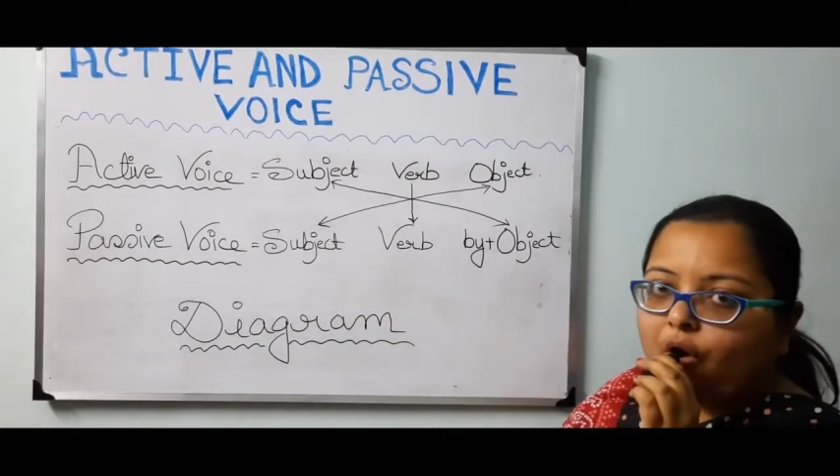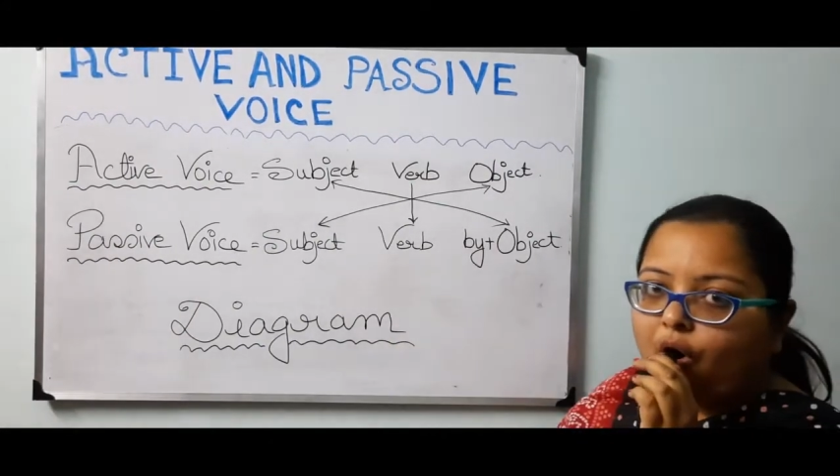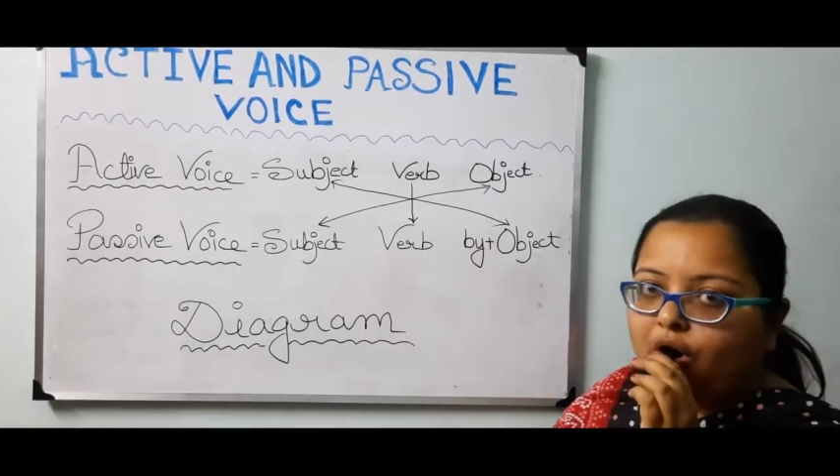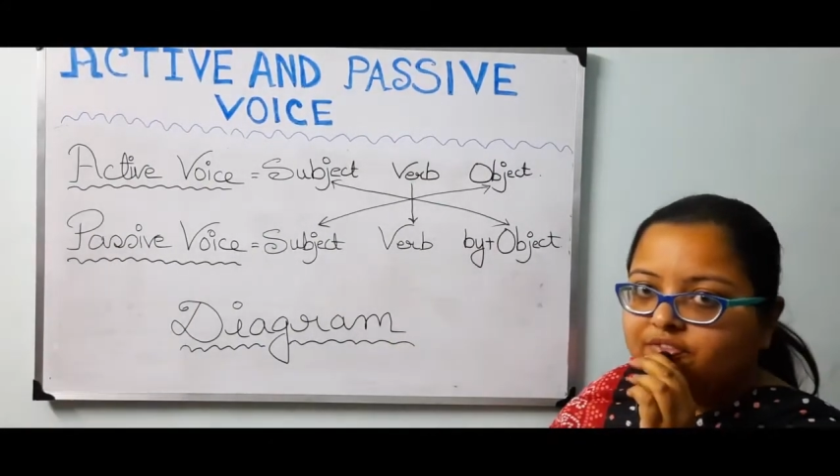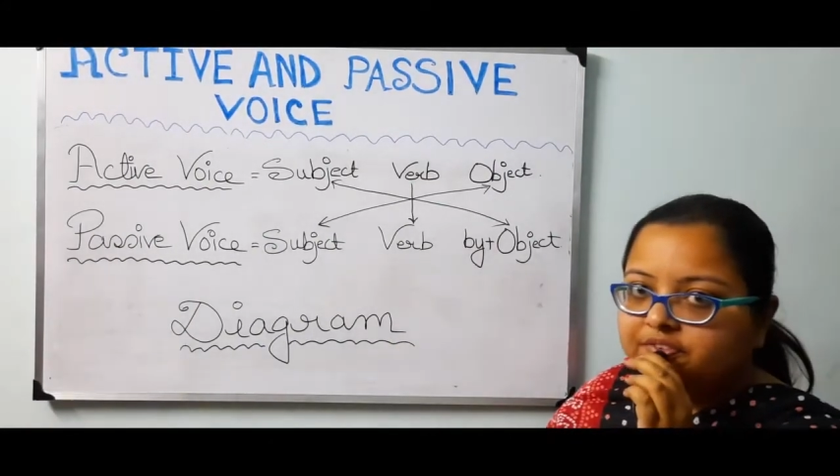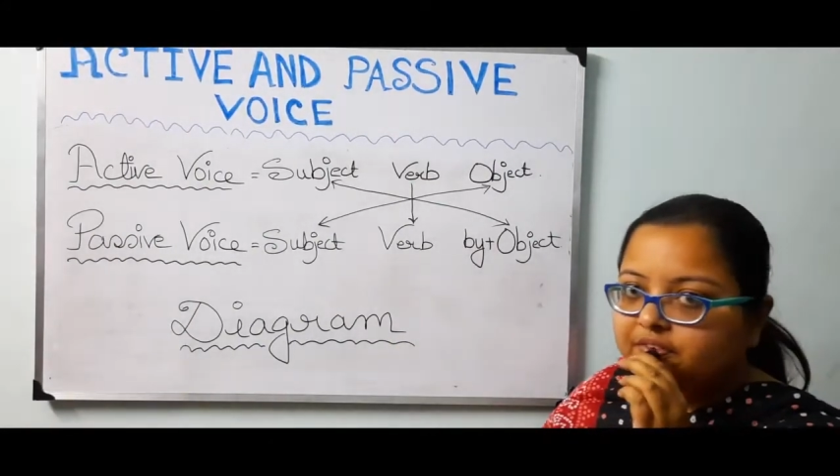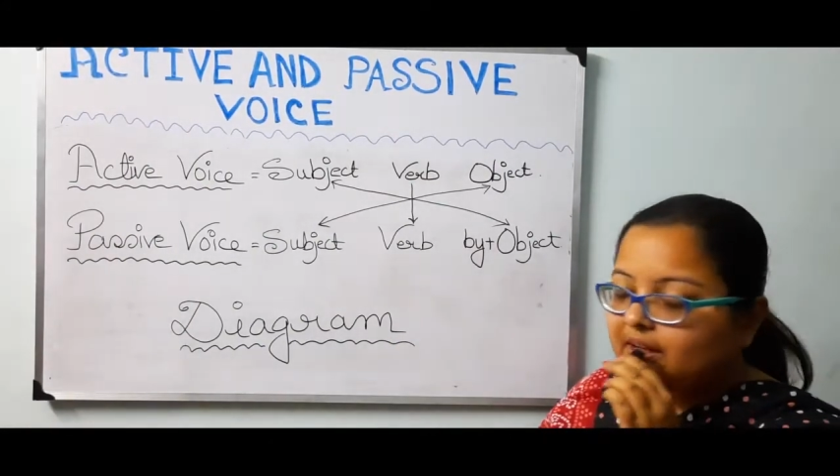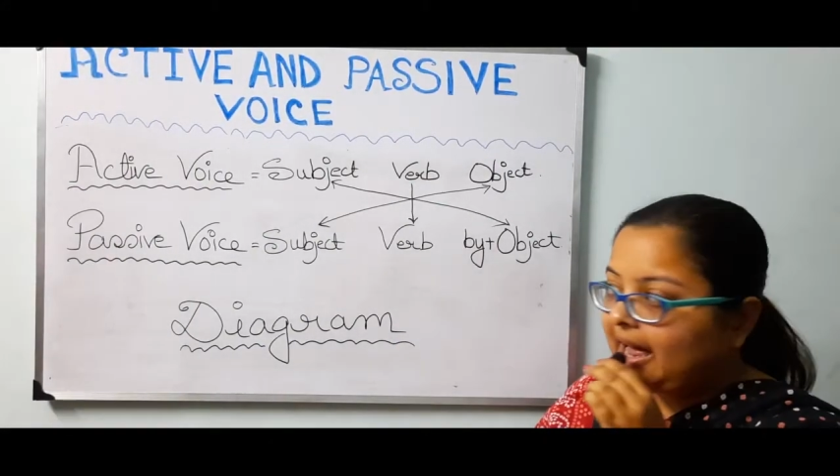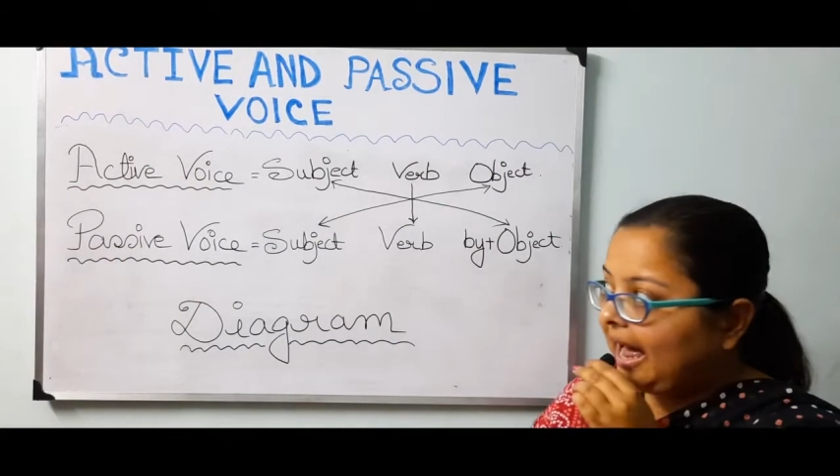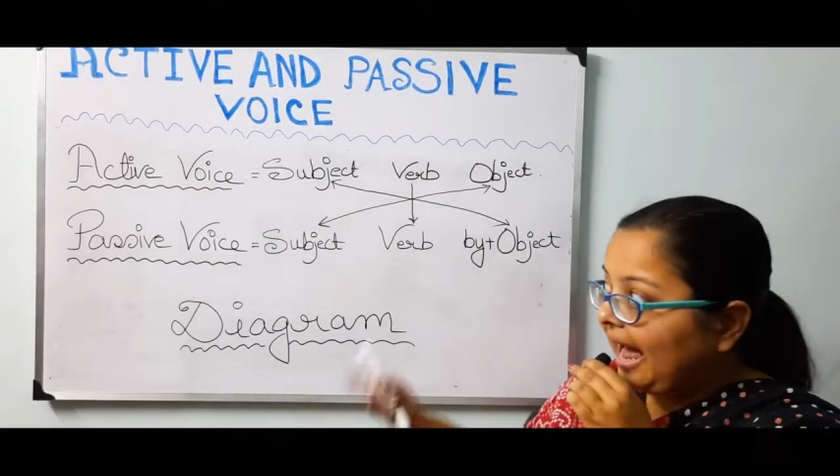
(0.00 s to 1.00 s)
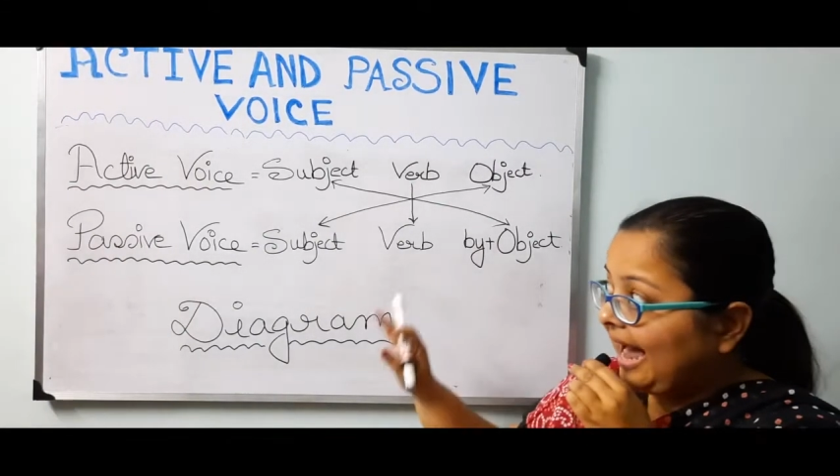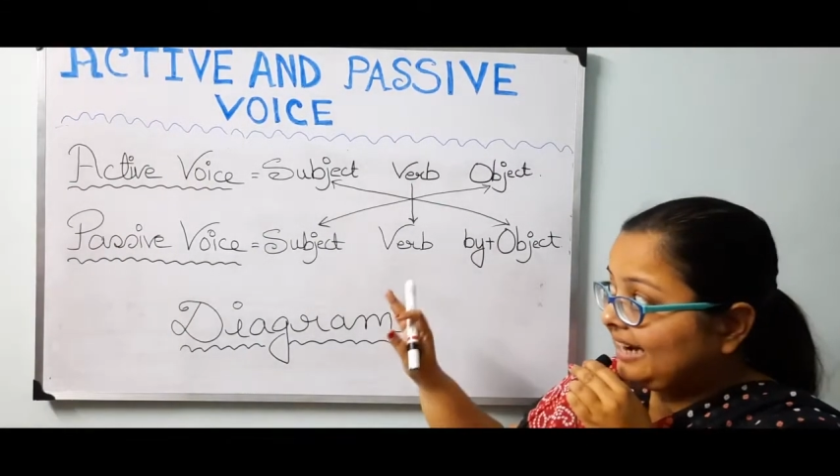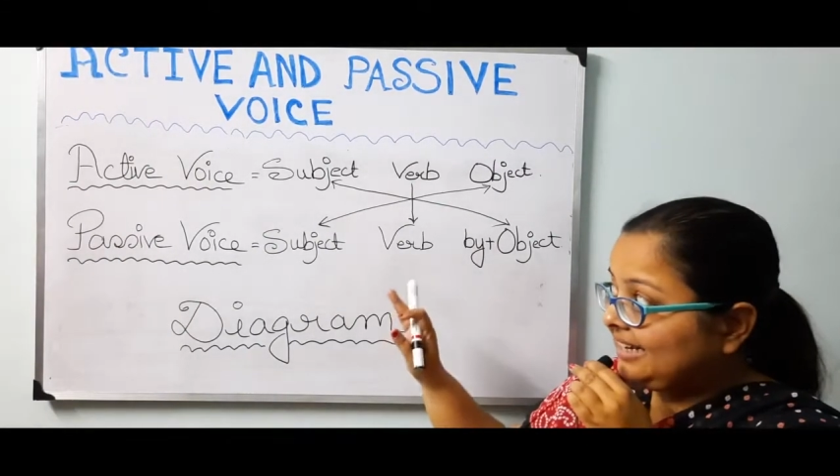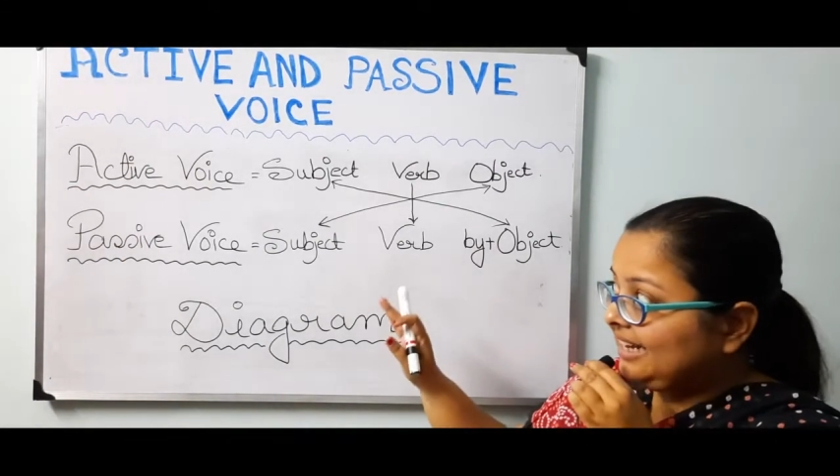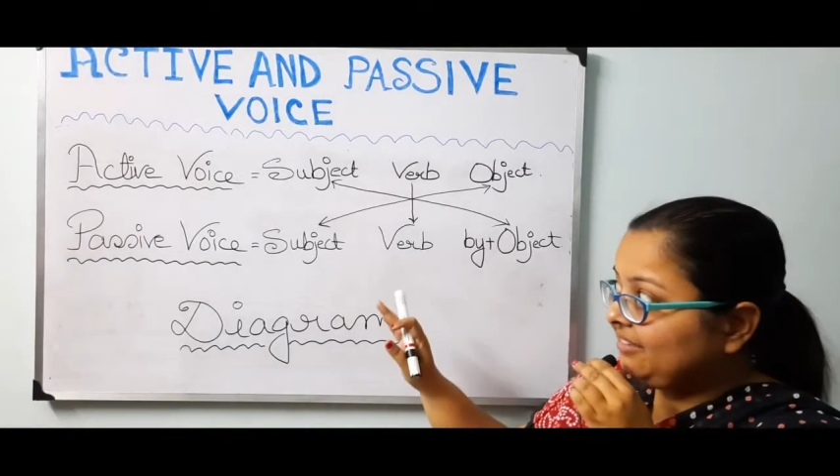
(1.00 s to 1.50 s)
of
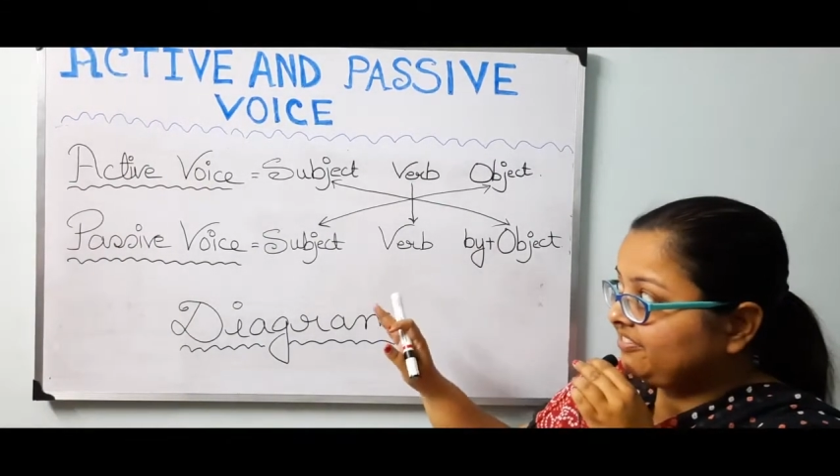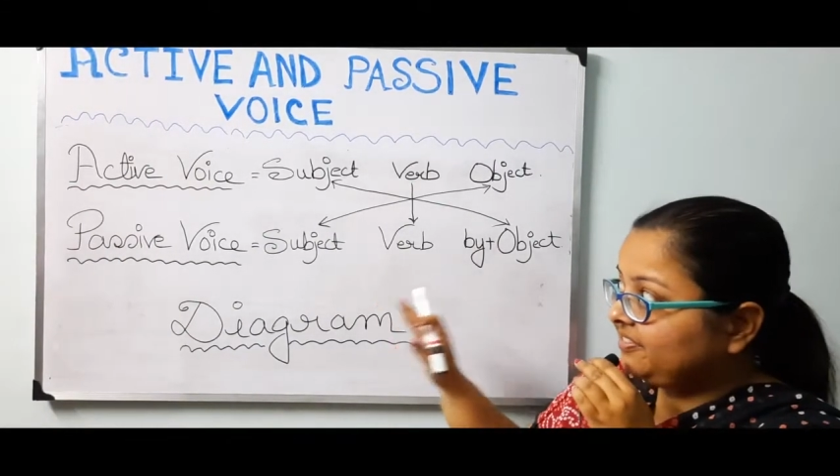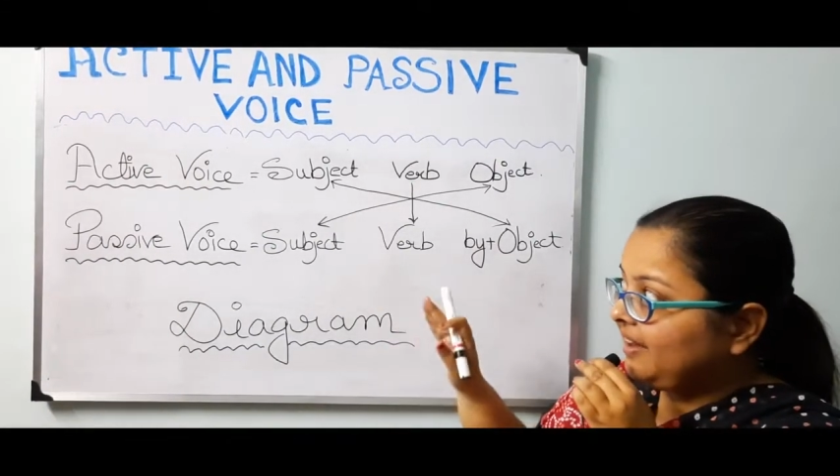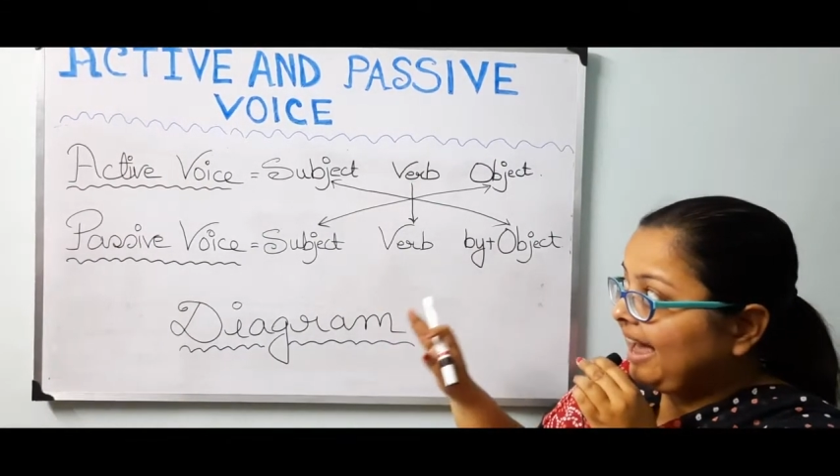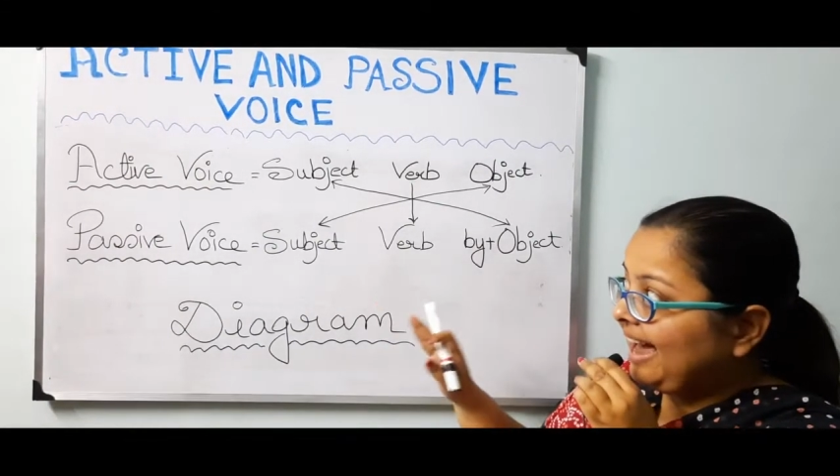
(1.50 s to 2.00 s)
active